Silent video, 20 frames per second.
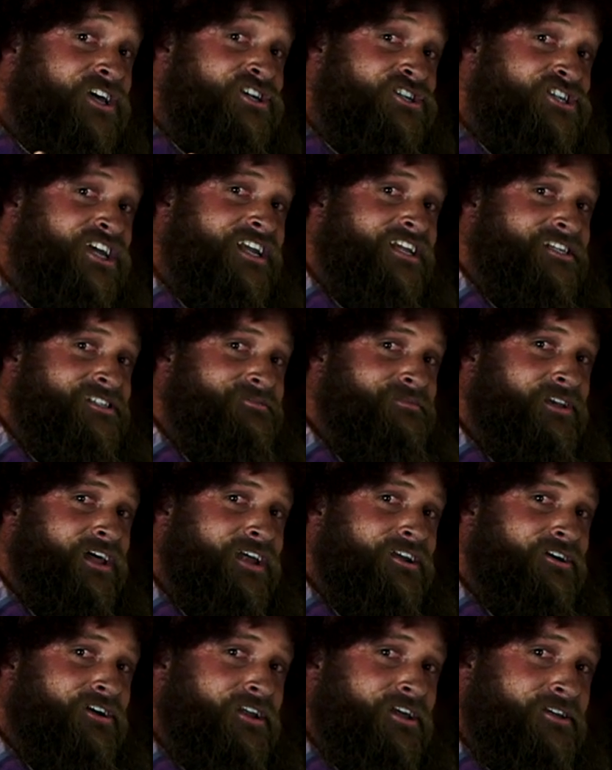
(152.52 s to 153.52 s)
Shedding some
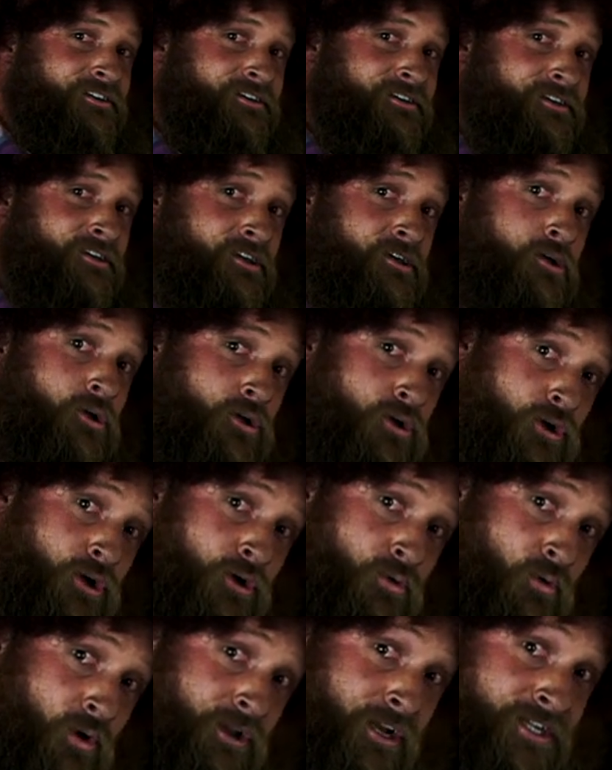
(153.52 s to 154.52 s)
light on it. You're
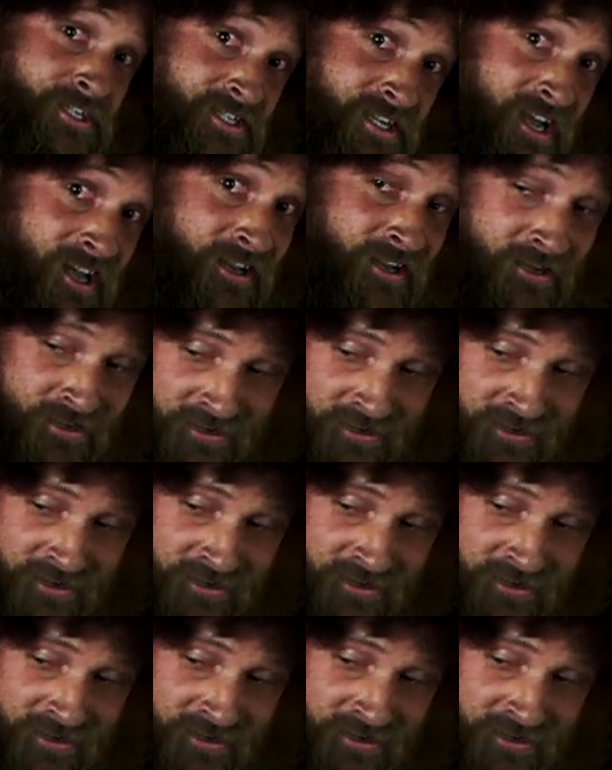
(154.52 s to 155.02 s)
going to want a sun.